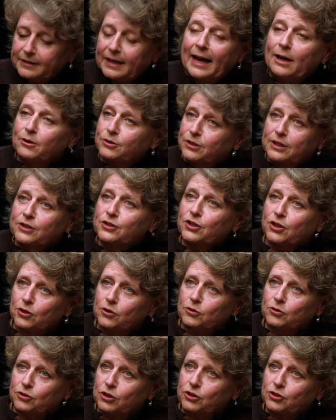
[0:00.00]
housing is a
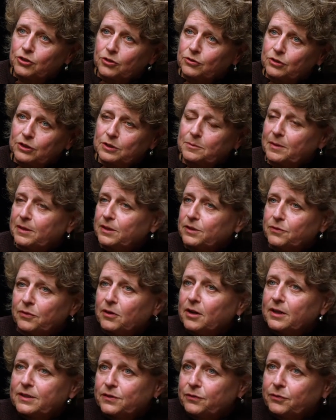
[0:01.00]
huge issue, just because
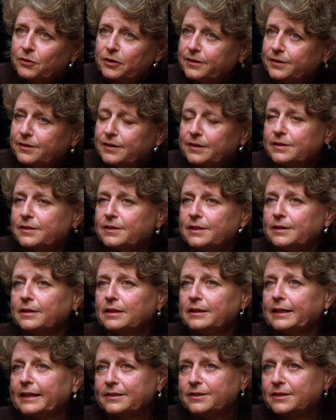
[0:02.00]
for us, for instance, in
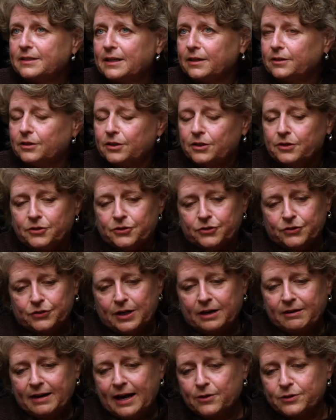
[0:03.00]
the last 10 years,
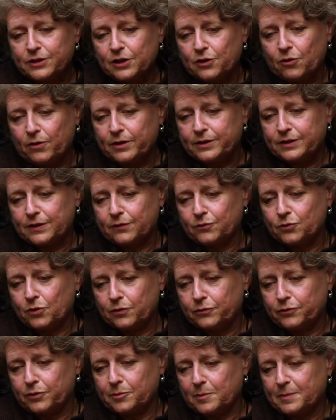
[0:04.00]
our housing costs have
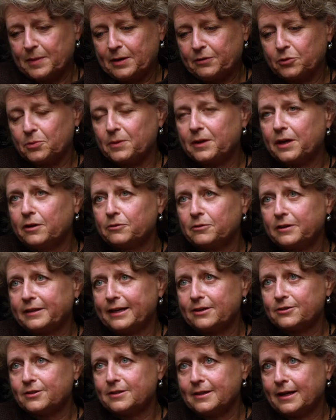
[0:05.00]
grown from about
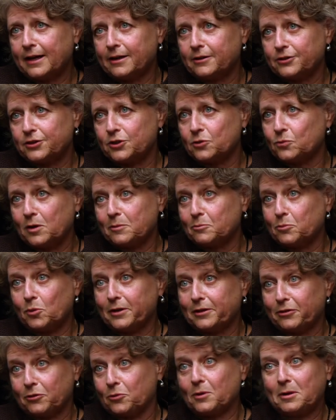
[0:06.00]
$300,000 to
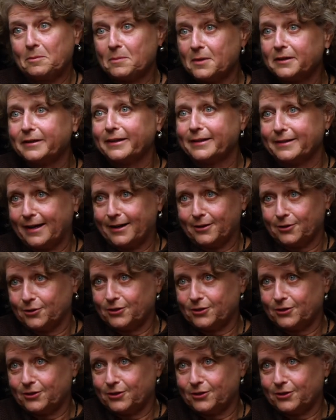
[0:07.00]
$1.3 million